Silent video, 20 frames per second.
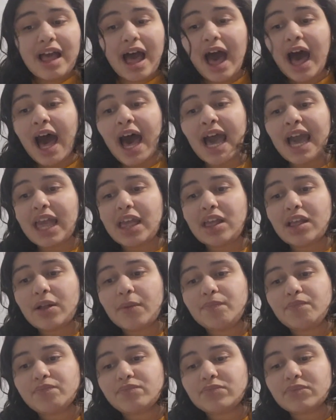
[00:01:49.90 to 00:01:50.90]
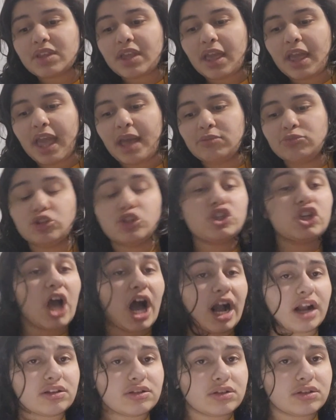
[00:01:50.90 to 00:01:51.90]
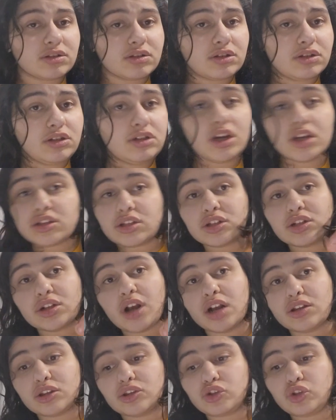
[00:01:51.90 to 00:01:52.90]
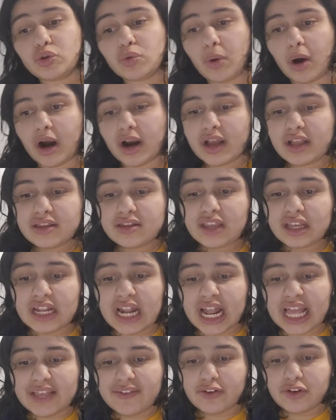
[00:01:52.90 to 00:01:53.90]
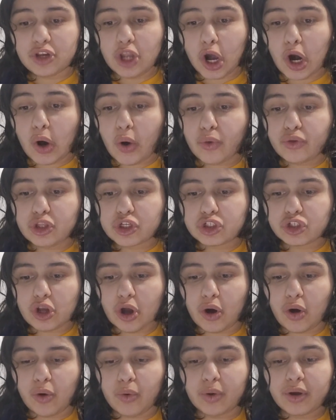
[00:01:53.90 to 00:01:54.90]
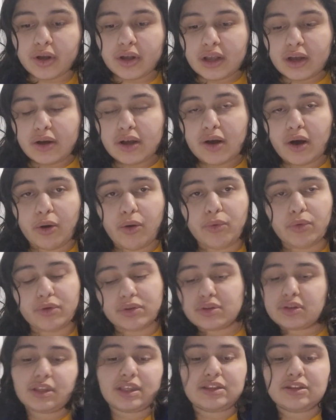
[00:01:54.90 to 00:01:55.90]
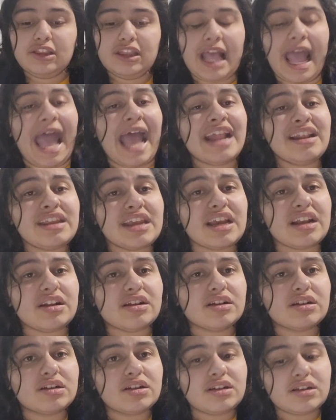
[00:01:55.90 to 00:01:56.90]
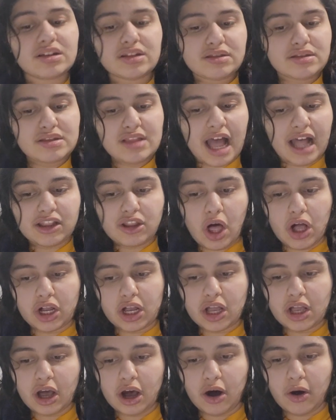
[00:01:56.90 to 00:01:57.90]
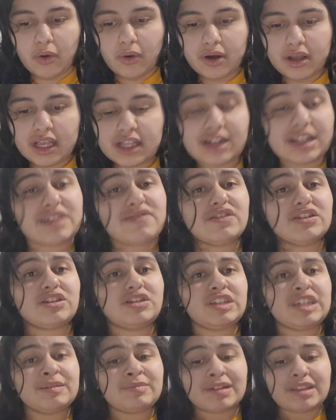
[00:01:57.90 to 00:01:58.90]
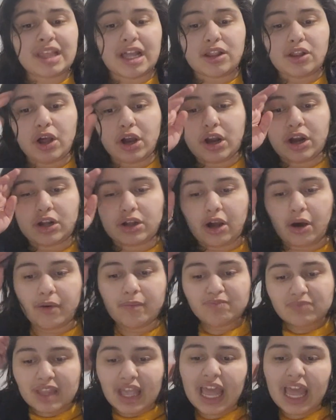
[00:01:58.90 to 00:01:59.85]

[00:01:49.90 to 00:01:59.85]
I am shocked. Just as shocked as you are. Did not even know the show ended that long ago. It didn't even seem like that long ago.